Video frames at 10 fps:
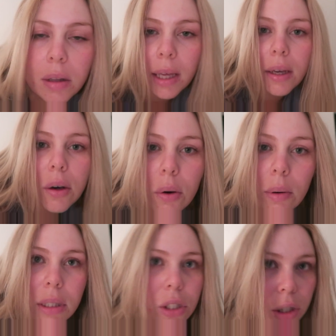like
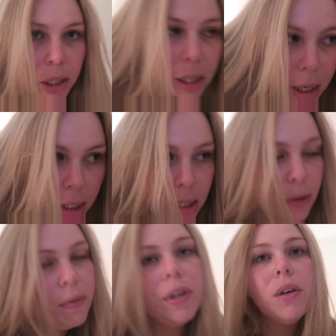question and
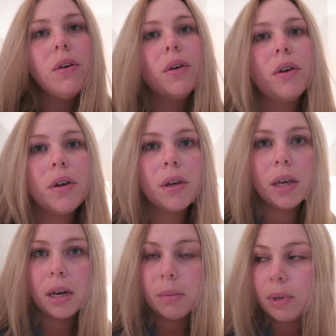answer video.
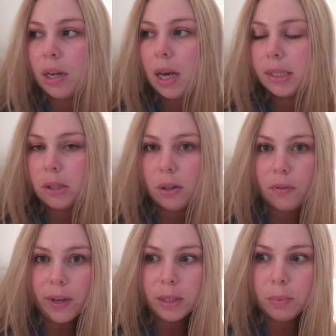And I'm gonna ask on the
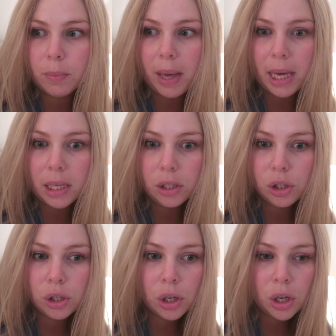Facebook
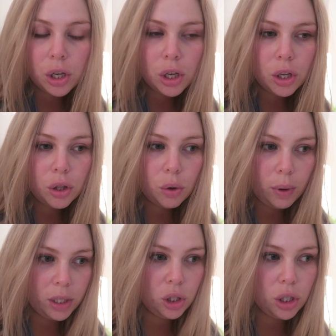page the
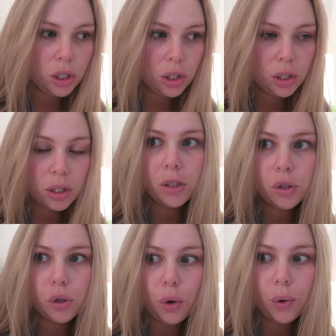questions.
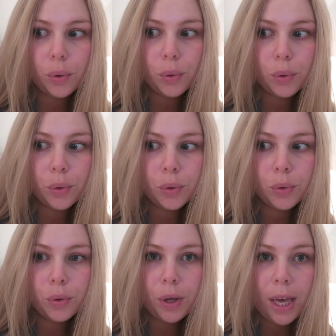So
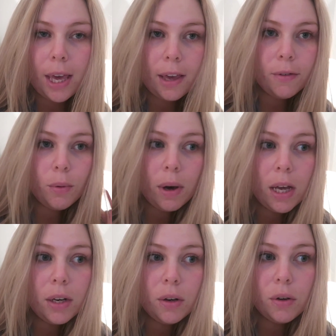if you
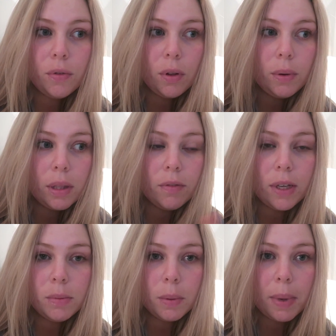aren't following the
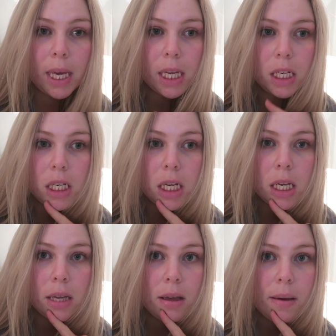Facebook page,
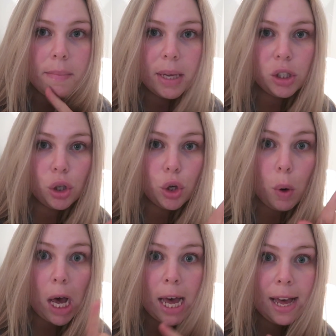make sure you
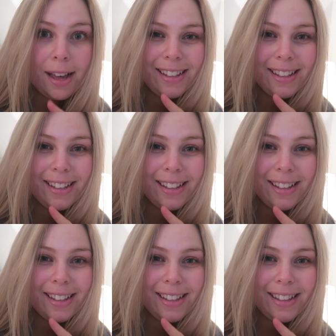are.